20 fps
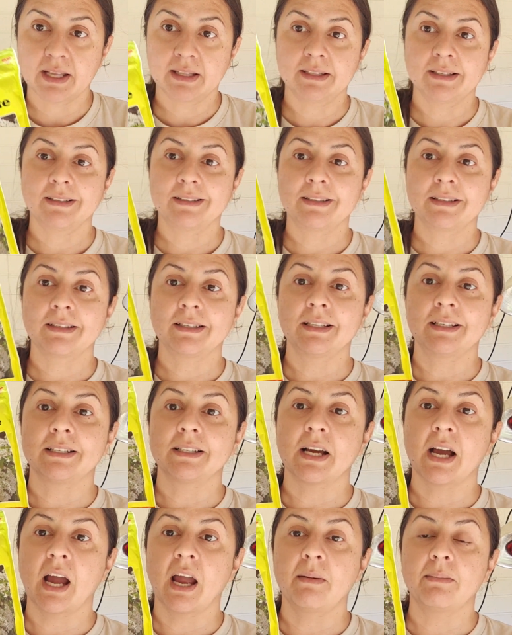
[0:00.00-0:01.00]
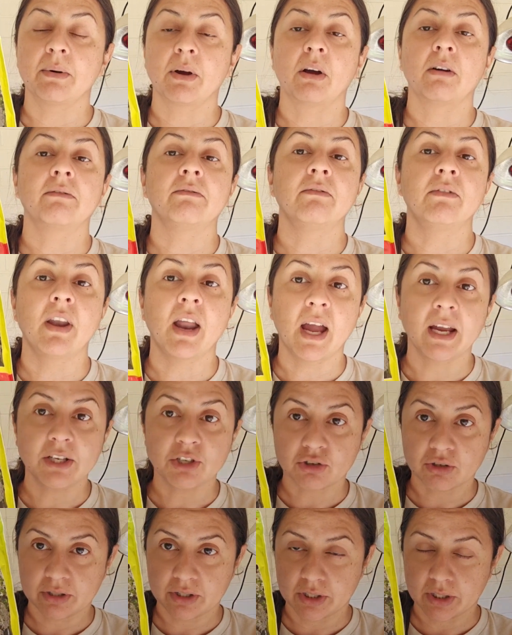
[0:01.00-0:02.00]
And this is a type of
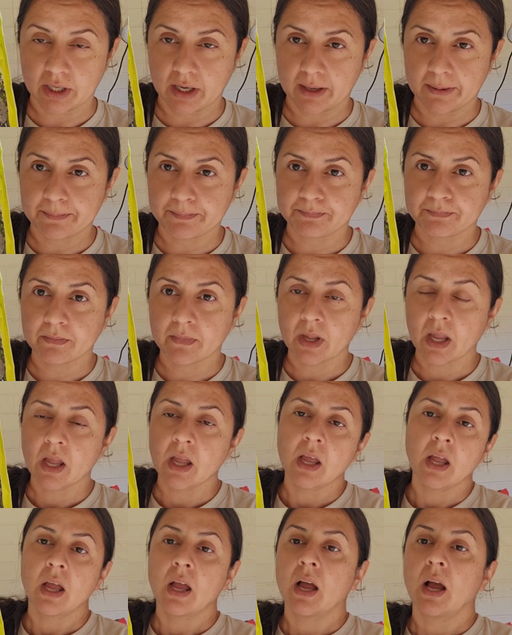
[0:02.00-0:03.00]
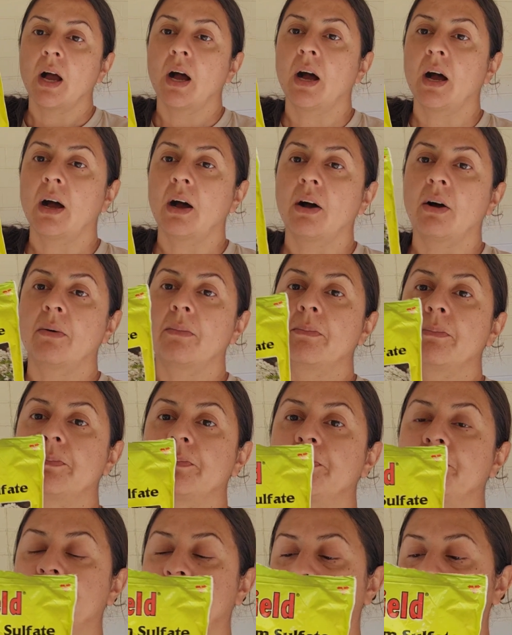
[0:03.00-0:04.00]
nitrogen
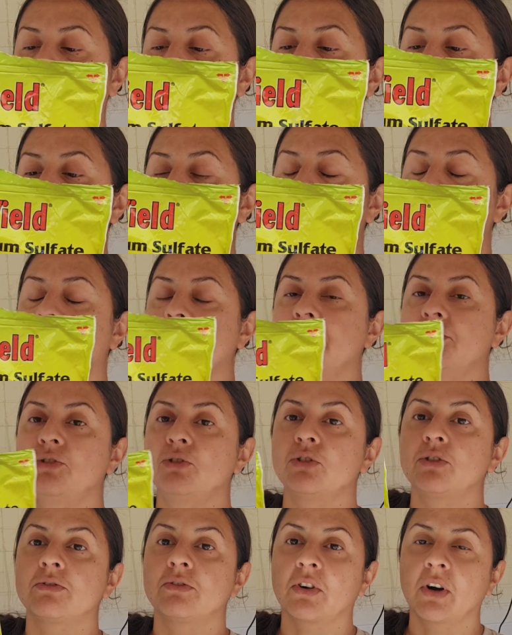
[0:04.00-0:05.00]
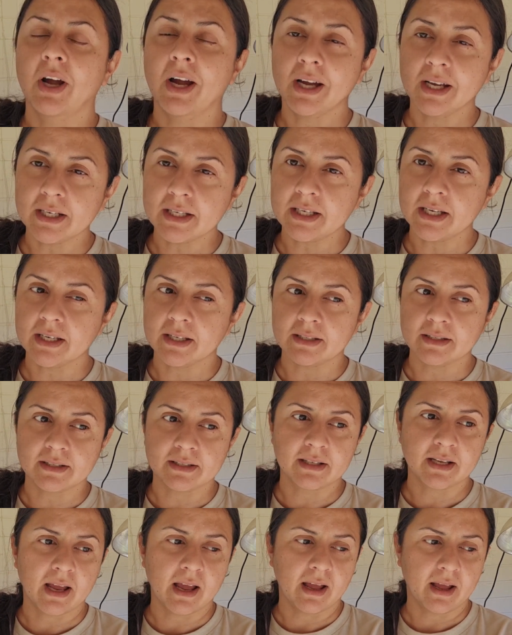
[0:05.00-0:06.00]
that is used for
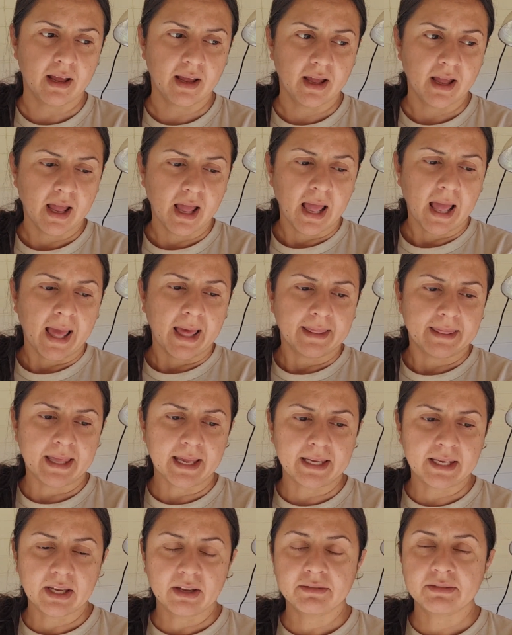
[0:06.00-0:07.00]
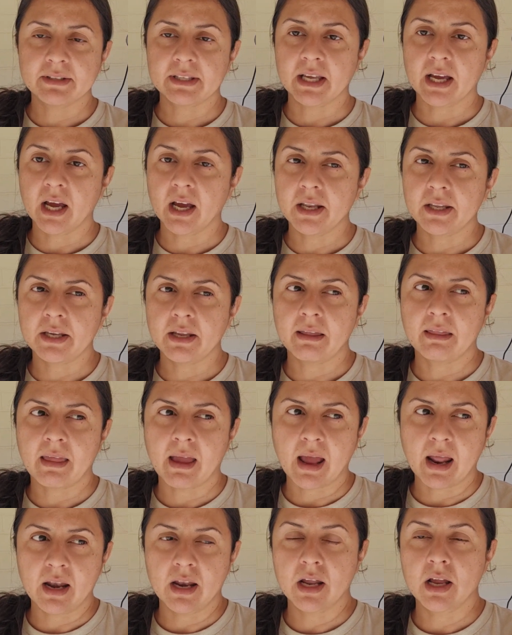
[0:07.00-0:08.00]
onions that gives the onion
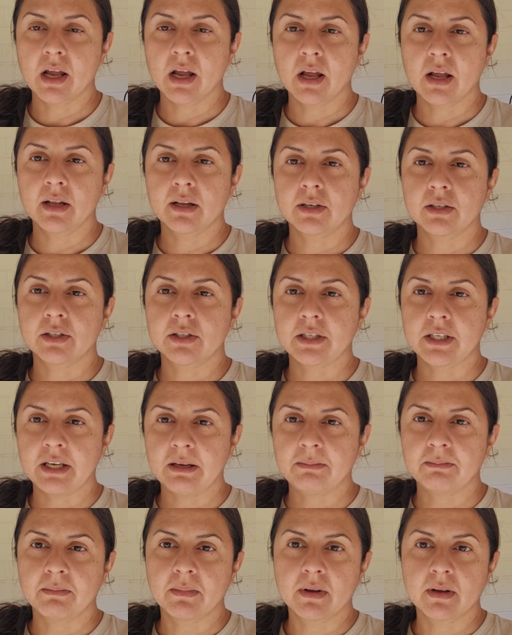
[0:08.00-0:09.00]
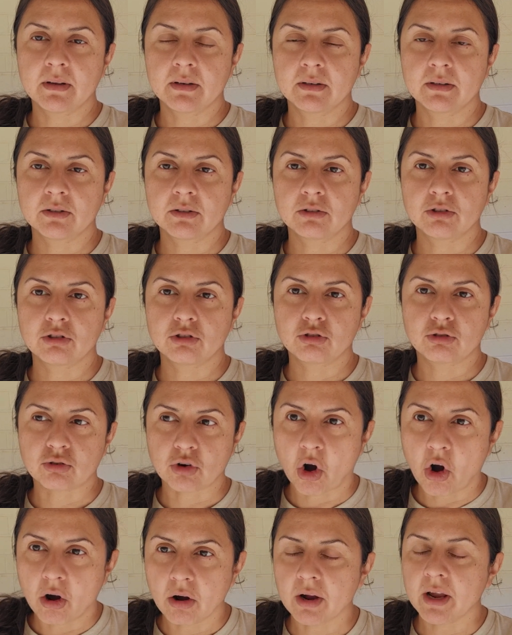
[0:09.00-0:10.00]
that deep,
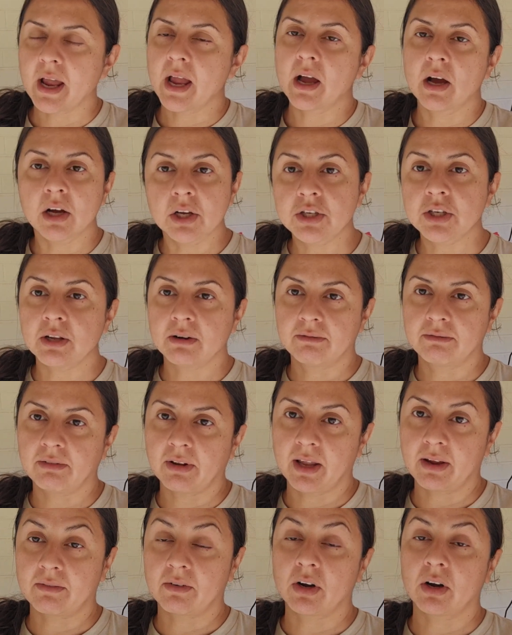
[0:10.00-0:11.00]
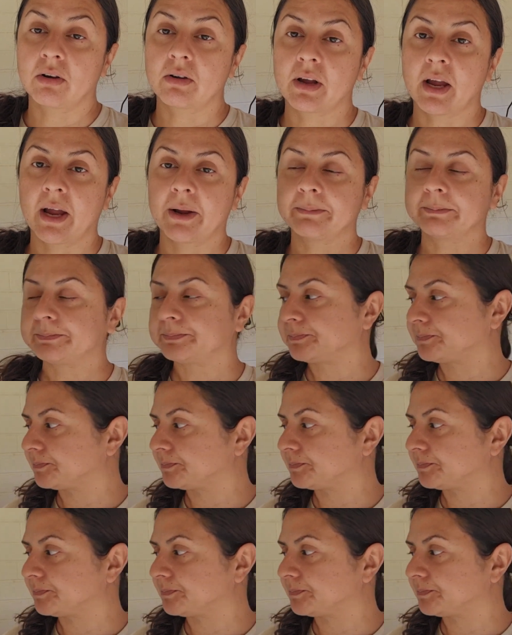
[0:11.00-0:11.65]
strong onion flavor, okay?